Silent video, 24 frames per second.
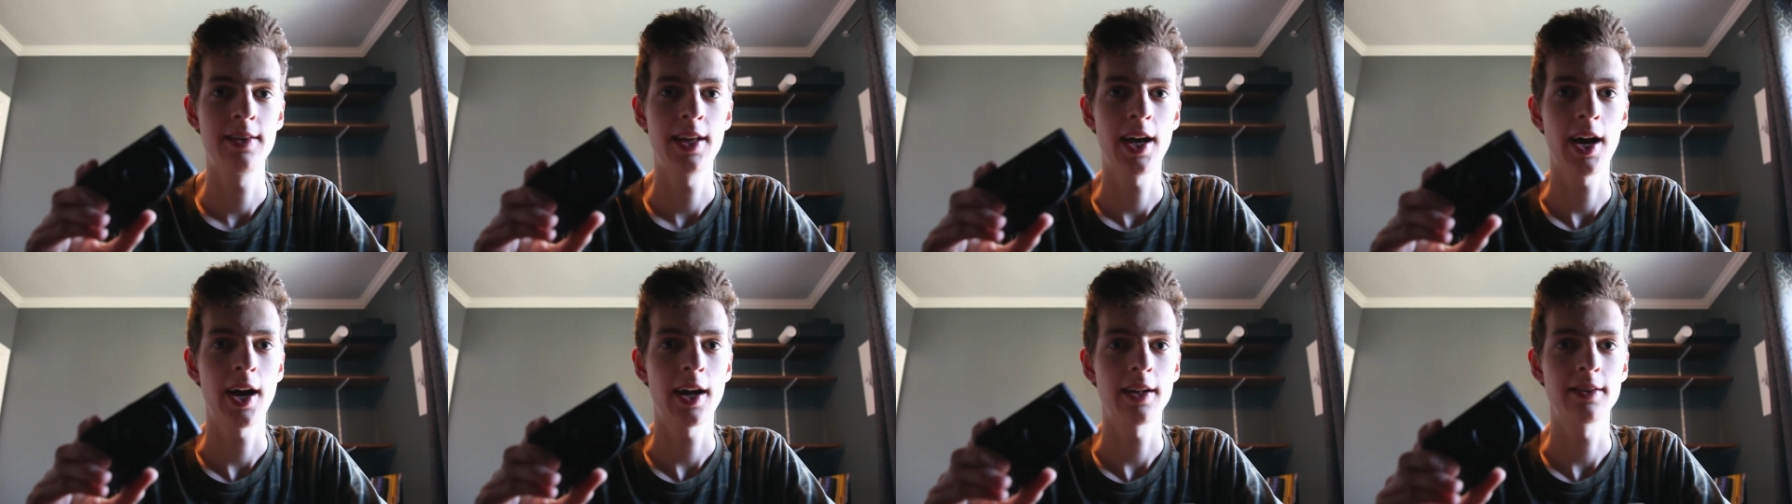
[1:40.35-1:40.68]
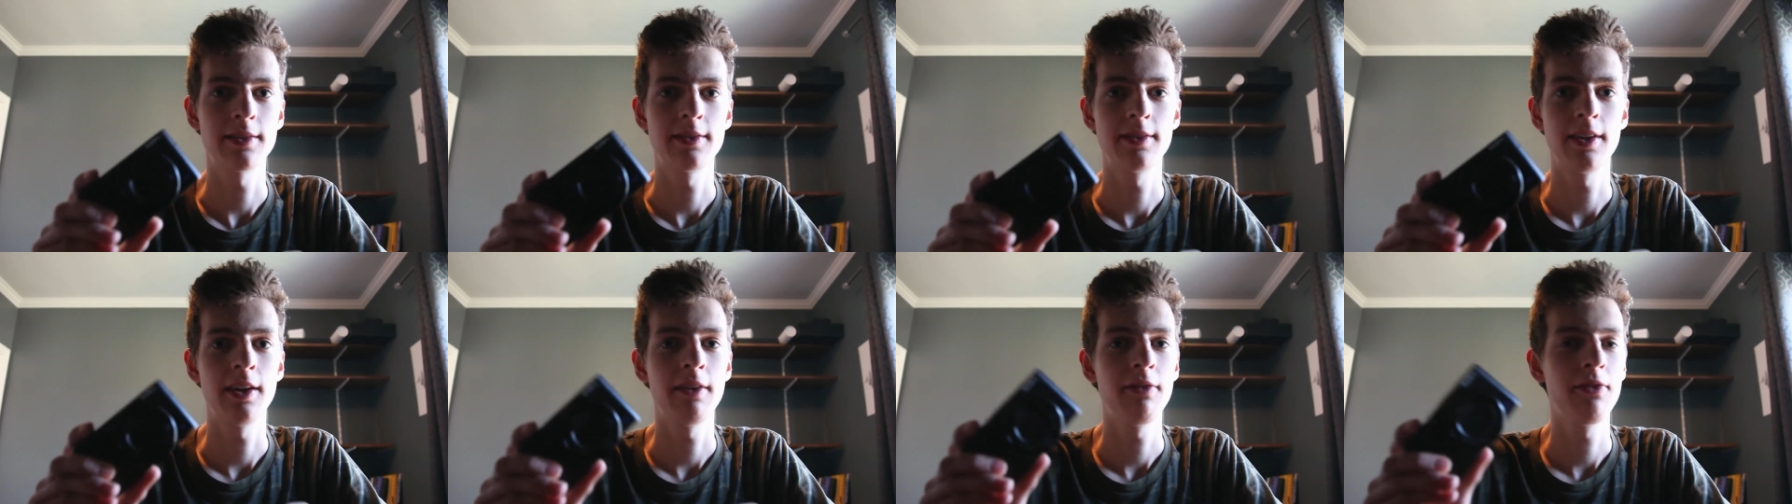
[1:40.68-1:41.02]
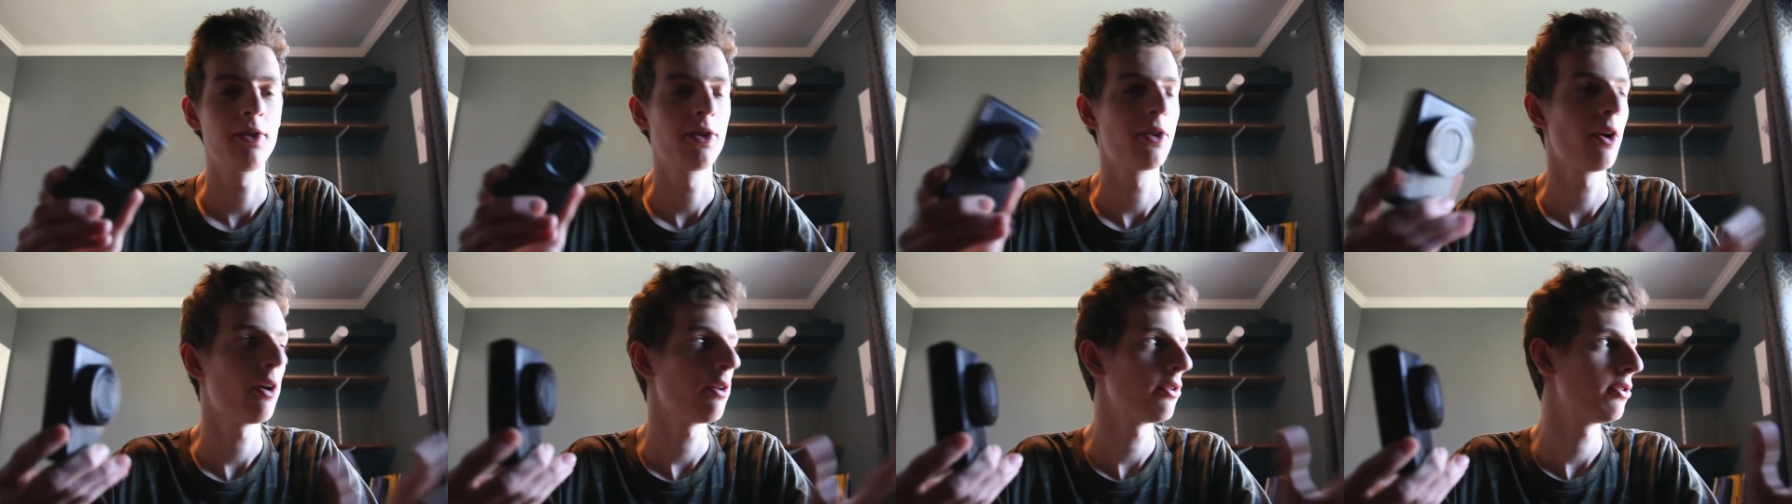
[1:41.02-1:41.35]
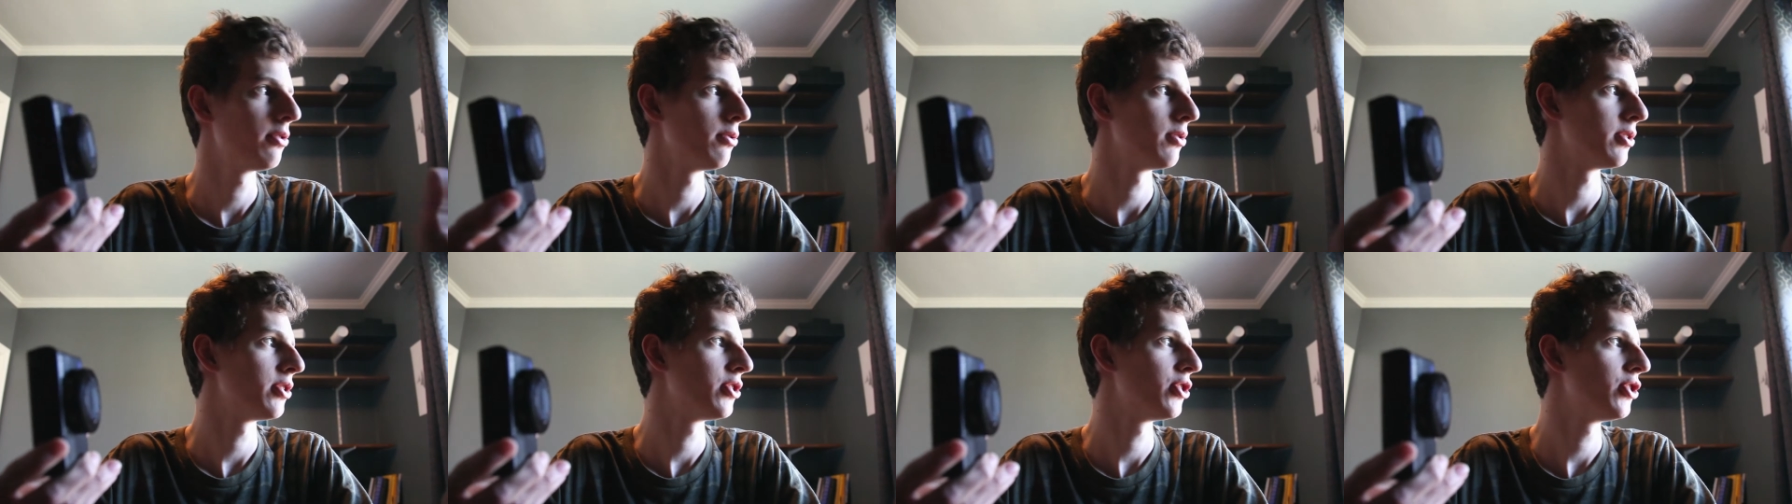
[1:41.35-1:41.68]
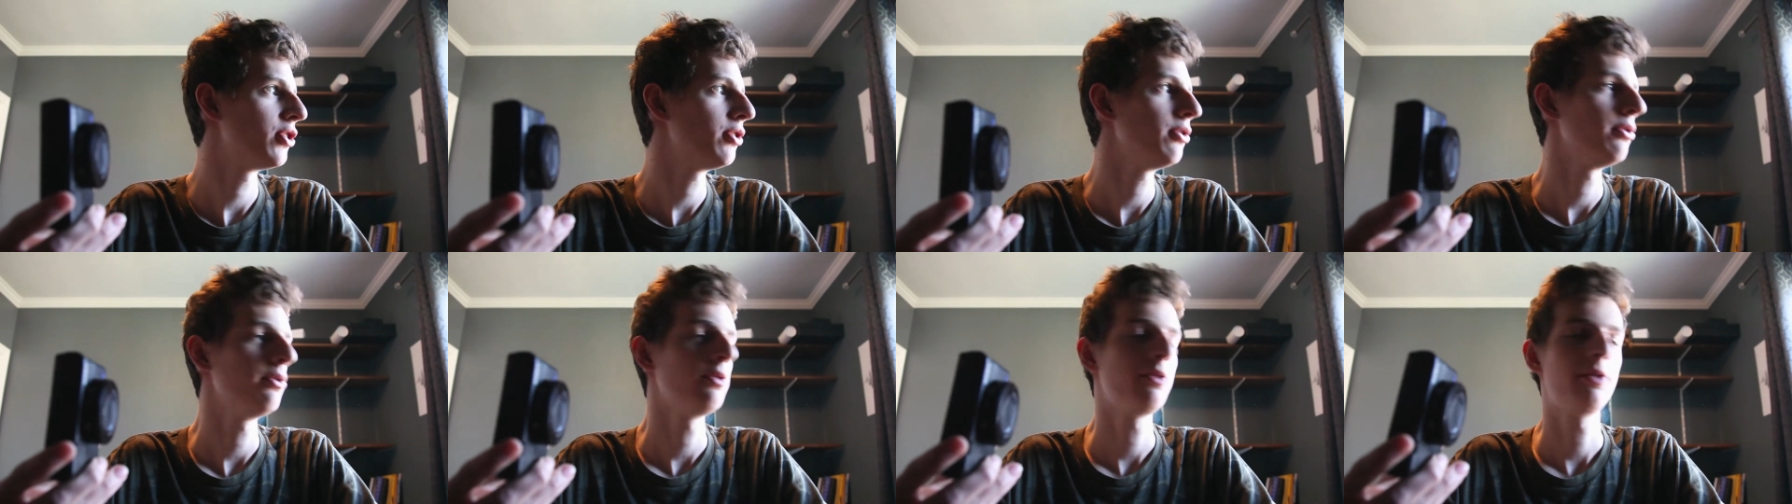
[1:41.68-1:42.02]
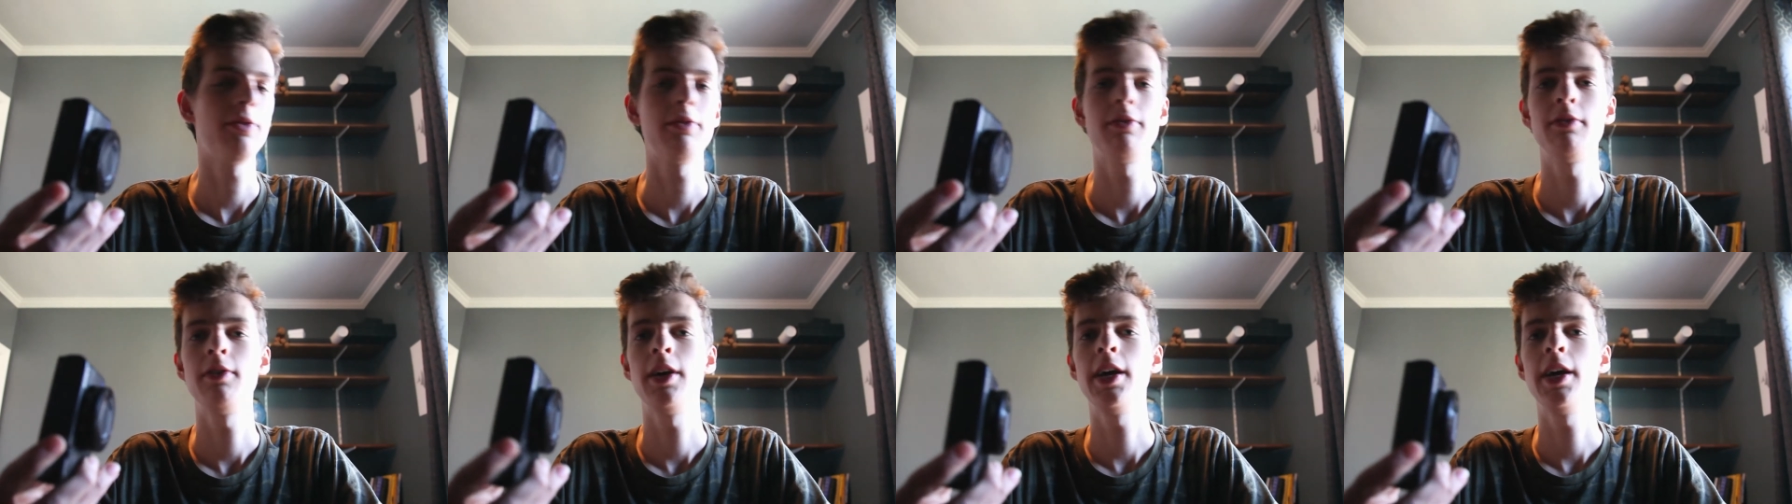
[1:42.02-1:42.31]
that if you go to a shoot